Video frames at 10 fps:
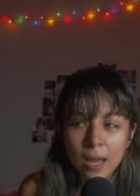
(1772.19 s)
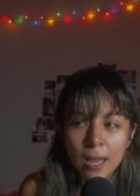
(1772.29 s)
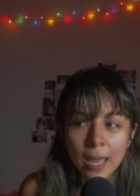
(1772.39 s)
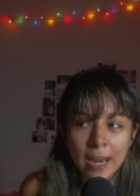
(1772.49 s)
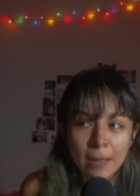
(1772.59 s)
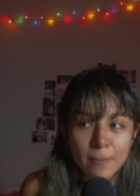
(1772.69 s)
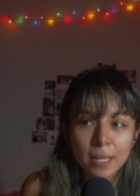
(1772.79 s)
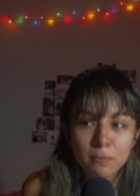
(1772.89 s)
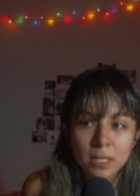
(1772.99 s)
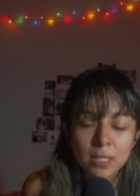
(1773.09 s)
and I make
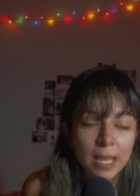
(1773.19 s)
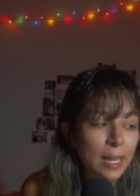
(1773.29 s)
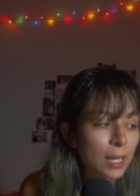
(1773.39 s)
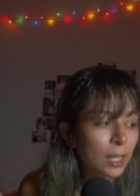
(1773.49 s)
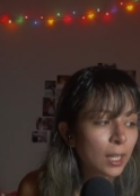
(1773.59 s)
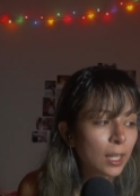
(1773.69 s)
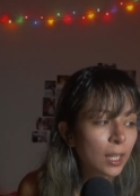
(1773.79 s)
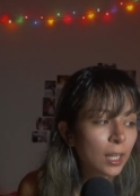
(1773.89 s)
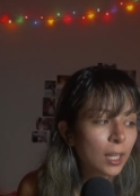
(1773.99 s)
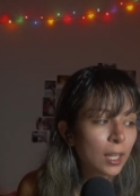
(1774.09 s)
a mistake,
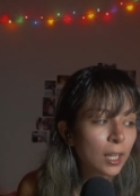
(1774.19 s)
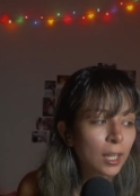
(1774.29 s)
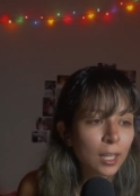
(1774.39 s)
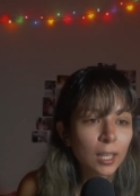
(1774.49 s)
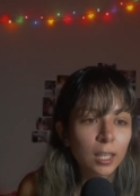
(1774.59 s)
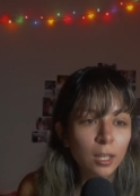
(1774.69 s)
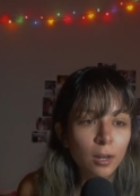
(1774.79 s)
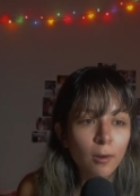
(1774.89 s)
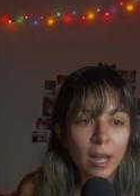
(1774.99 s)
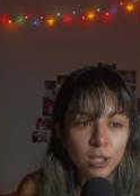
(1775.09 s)
you
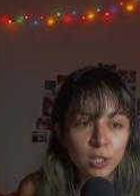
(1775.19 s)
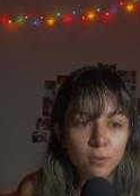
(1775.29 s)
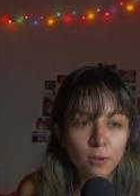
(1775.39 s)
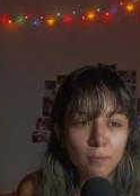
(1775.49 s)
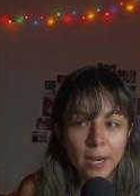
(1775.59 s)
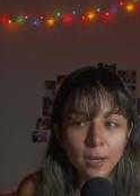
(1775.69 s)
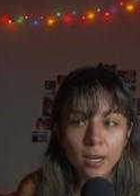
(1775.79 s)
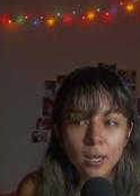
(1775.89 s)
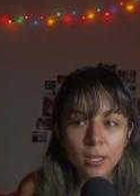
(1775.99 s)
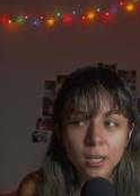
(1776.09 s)
know, I should have known better,